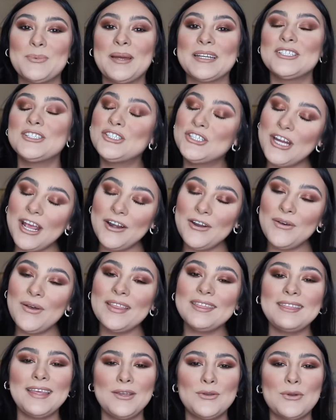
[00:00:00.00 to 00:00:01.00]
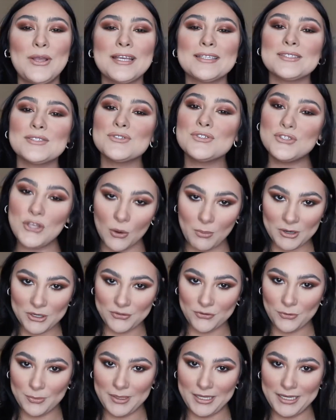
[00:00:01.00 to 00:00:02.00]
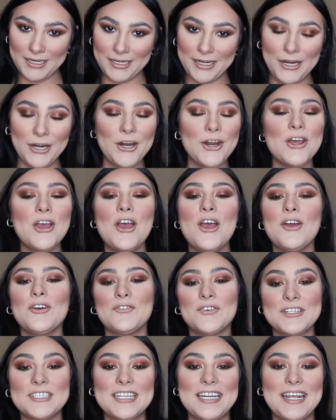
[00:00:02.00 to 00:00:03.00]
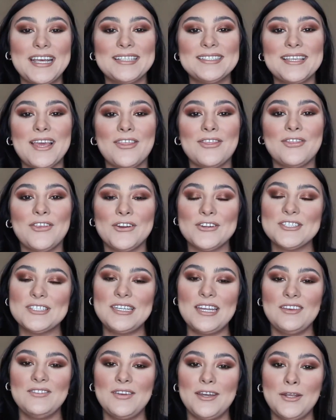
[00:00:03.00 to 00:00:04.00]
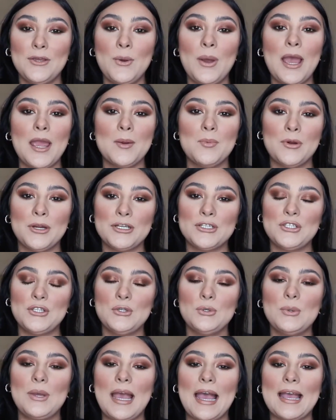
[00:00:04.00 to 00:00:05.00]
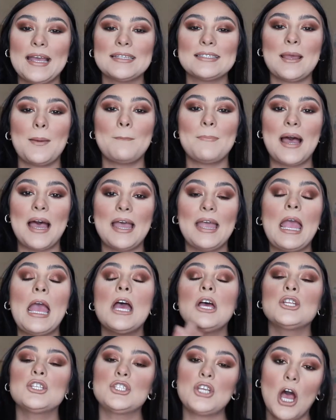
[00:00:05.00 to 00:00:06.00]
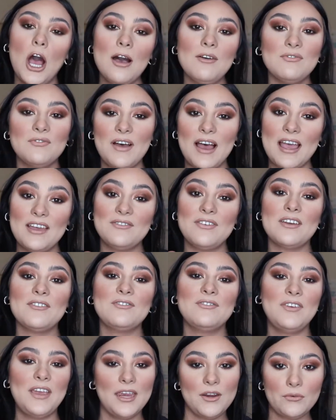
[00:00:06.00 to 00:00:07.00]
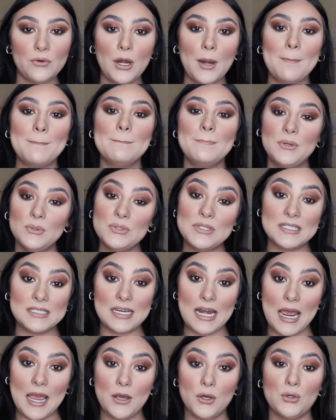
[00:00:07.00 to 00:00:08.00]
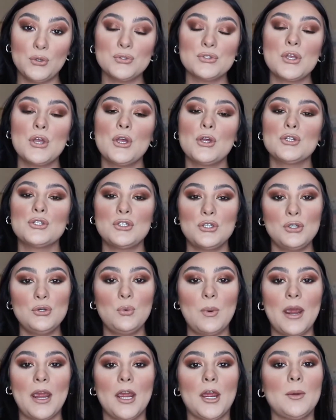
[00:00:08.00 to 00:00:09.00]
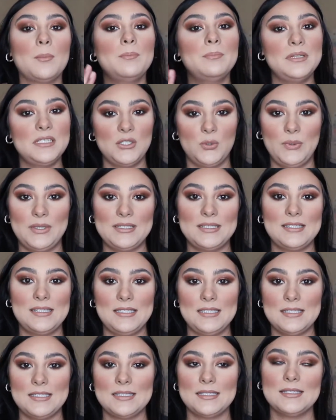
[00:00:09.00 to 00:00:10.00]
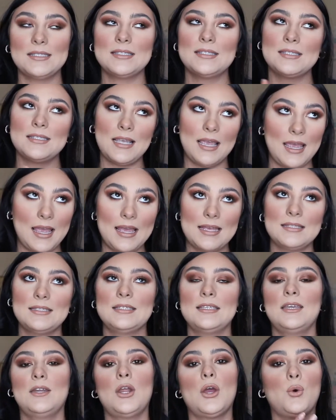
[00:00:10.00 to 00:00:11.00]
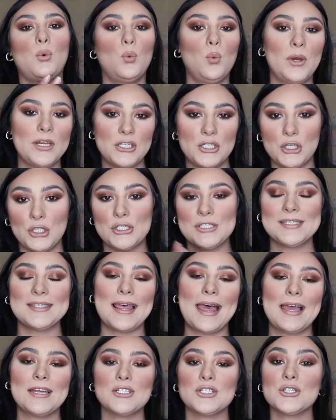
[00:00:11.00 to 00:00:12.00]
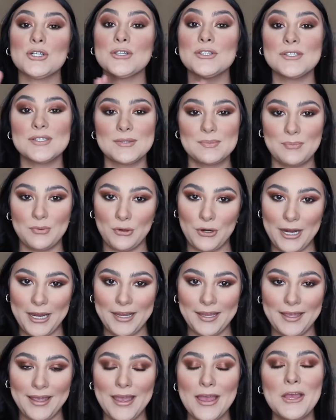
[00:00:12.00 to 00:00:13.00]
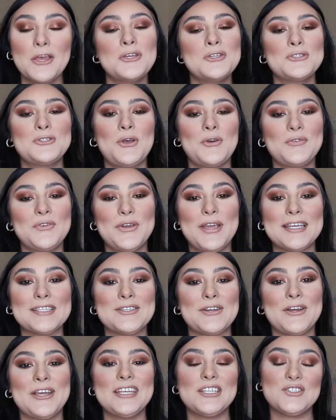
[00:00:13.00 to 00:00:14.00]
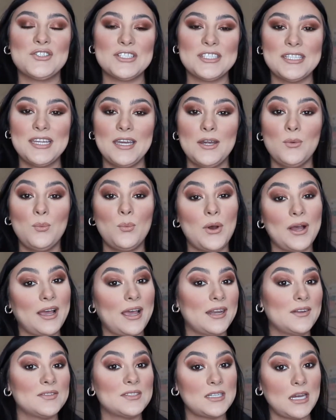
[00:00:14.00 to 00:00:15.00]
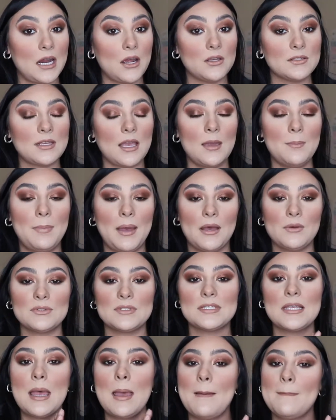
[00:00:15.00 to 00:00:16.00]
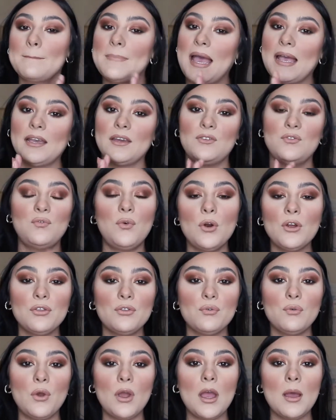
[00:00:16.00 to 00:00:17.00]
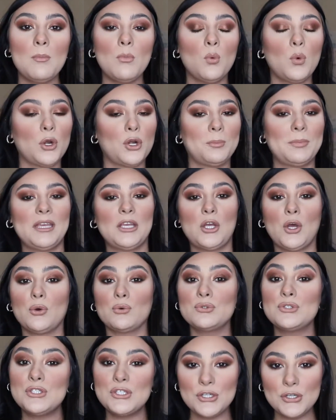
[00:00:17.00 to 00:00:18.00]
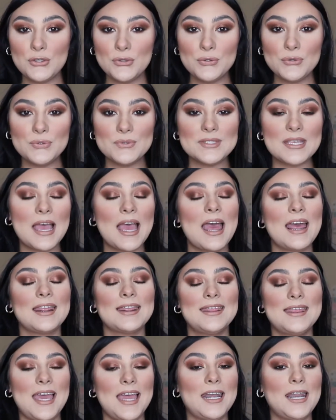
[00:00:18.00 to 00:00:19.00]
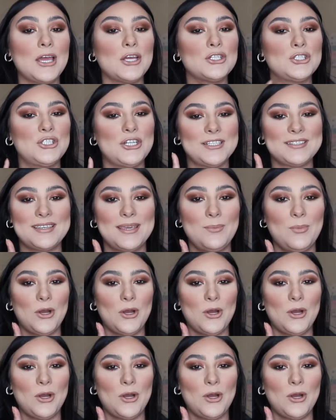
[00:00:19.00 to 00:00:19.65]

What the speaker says: my channel. Thank you guys so much for being here. For today's Thursday video, I bring to you guys my top 5 favorite boot styles to wear between seasons, as in winter/spring. So if you guys are interested in what kind of styles I bounce back and forth from, what are my go-tos, then just keep